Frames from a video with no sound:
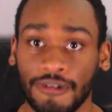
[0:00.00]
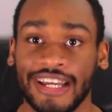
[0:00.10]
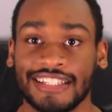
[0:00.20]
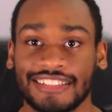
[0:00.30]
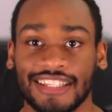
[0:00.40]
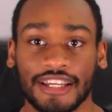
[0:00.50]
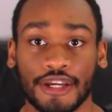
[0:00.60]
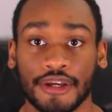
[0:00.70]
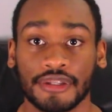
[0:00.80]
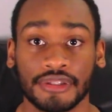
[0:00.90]
right,
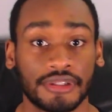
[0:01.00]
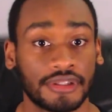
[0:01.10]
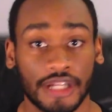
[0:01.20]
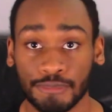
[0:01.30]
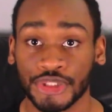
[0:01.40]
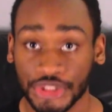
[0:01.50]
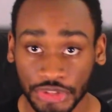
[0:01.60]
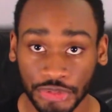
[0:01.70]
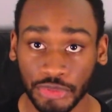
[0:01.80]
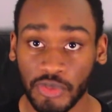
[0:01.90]
number
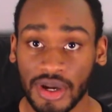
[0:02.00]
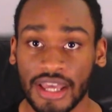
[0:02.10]
2.